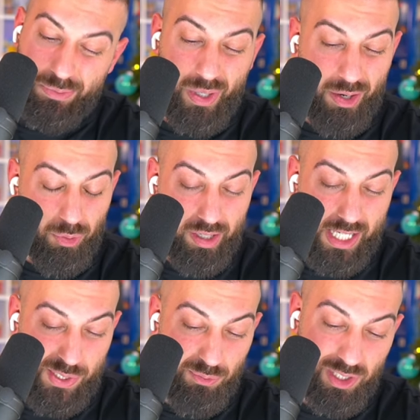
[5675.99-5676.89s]
got a really
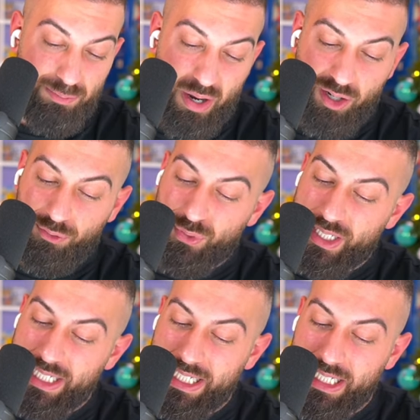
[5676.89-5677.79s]
nice reverse
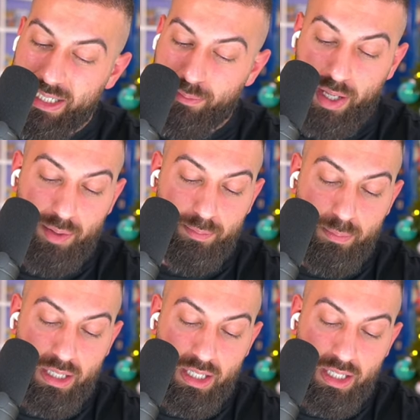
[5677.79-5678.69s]
Butterfree,
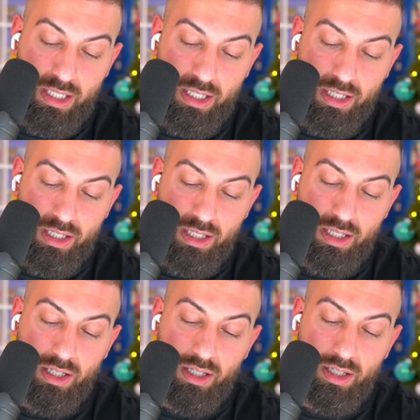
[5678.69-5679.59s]

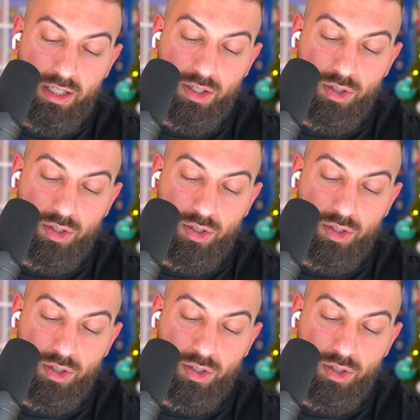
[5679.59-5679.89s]
maybe...